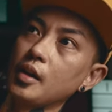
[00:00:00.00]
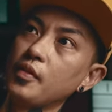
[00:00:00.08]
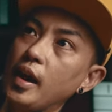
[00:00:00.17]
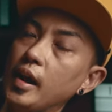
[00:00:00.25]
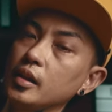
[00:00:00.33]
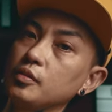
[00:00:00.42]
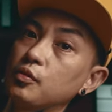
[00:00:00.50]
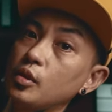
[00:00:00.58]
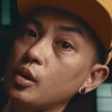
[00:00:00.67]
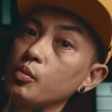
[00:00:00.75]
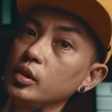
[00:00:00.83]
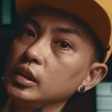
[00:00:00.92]
I've had
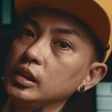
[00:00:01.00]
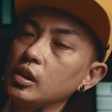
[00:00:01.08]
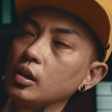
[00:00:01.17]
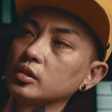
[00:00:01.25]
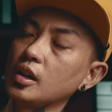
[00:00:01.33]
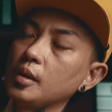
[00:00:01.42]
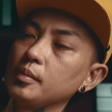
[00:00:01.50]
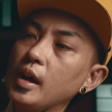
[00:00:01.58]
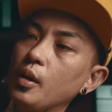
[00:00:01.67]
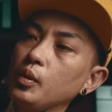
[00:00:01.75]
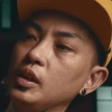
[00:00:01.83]
for a really long time now,